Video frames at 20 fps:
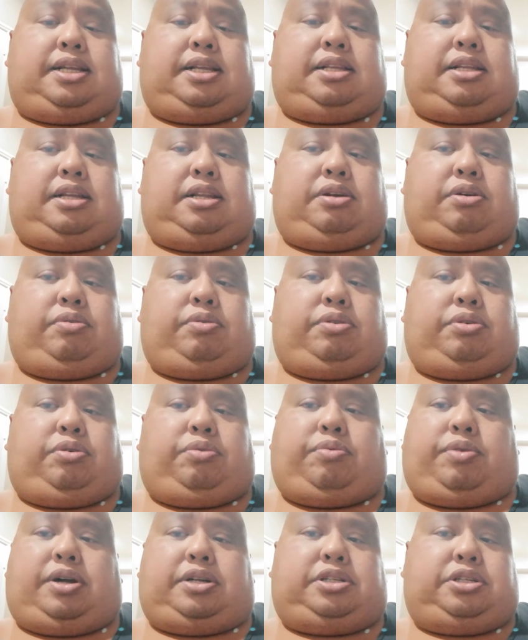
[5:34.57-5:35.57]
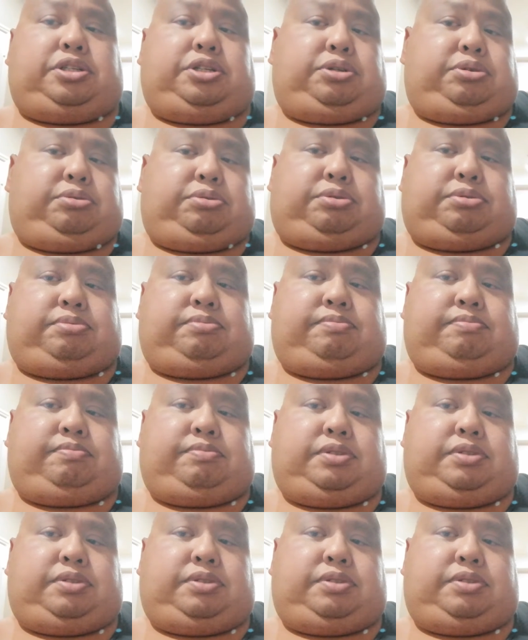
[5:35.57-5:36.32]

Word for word: you know, don't watch the news.